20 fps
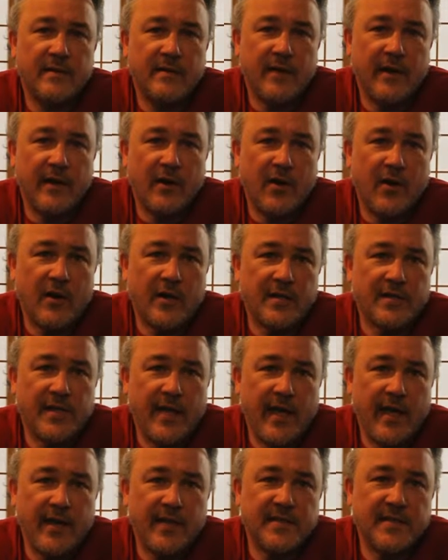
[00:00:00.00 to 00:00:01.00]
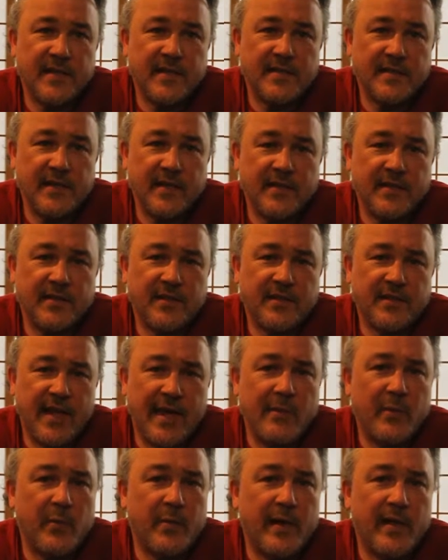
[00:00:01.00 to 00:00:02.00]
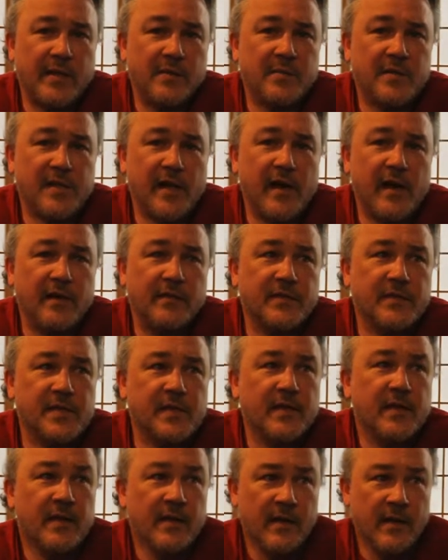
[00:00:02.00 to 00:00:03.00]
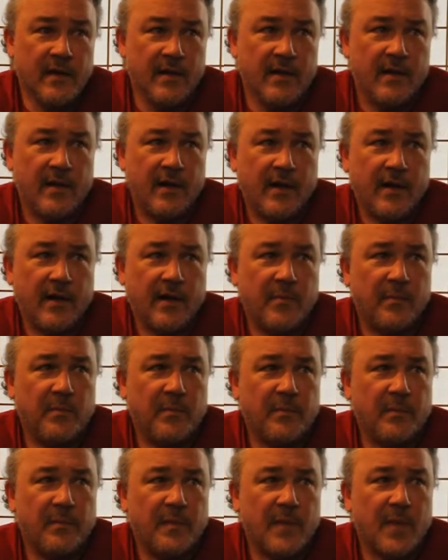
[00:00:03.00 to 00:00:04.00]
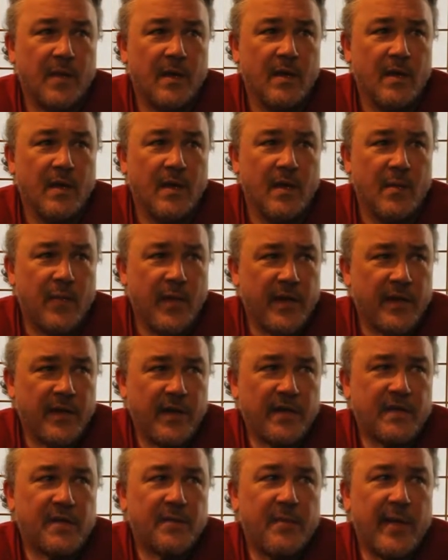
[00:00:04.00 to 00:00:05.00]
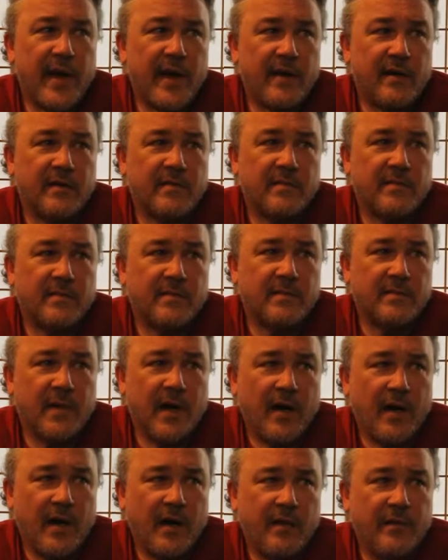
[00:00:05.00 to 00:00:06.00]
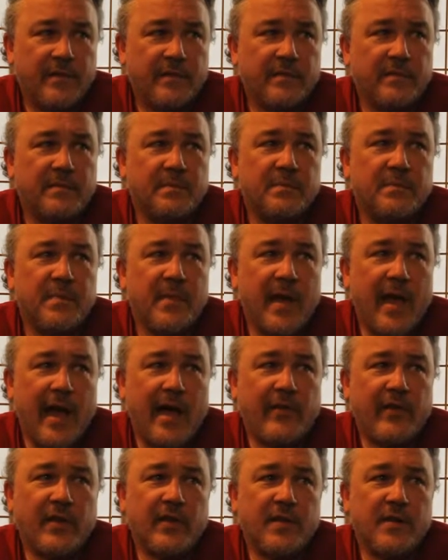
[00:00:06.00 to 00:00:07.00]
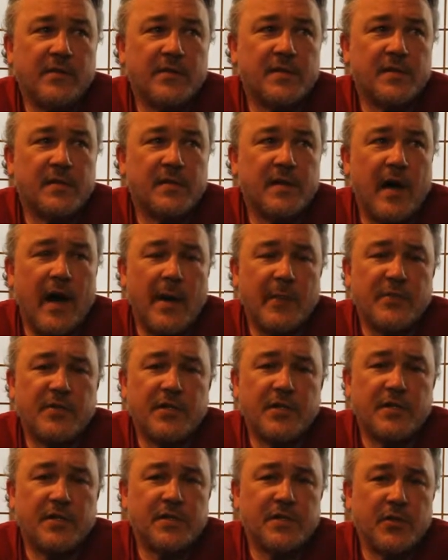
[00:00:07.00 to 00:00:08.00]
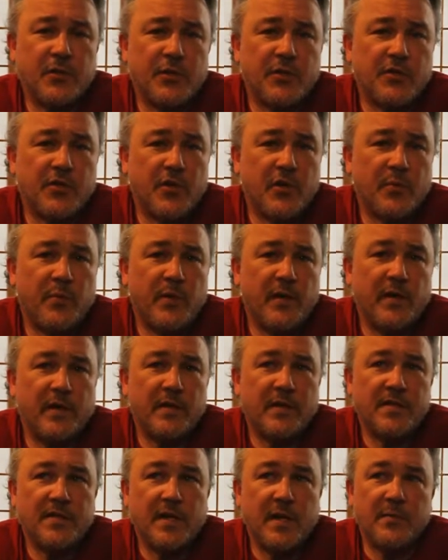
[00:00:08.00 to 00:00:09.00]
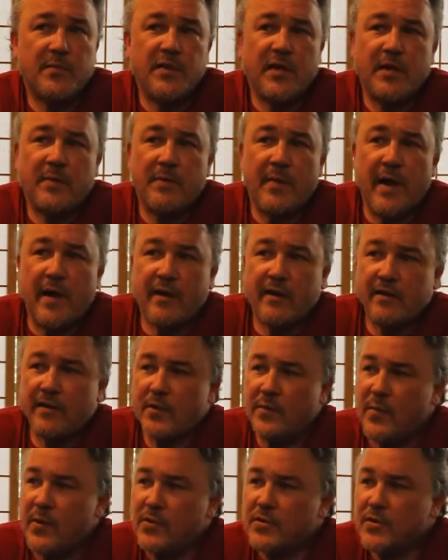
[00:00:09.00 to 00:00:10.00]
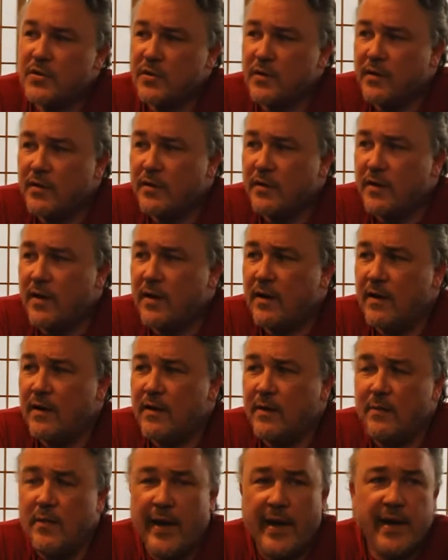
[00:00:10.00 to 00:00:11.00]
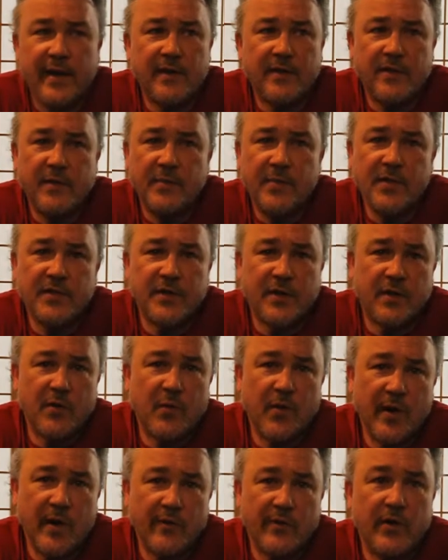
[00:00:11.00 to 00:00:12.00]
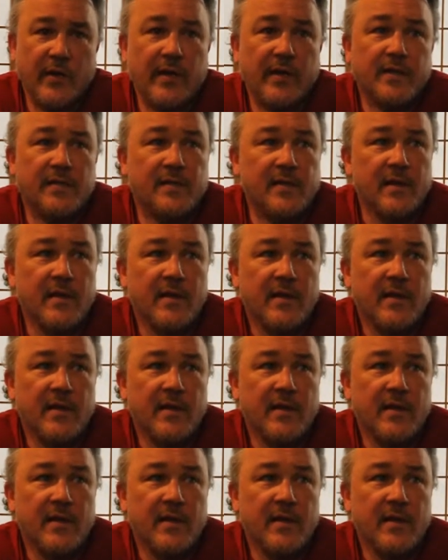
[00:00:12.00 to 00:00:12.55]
an artist's head as they sit at their table by themselves. But I think it's a matter of having those options to interpret the subject matter, the poster, or the band, or the music, or whatever it is.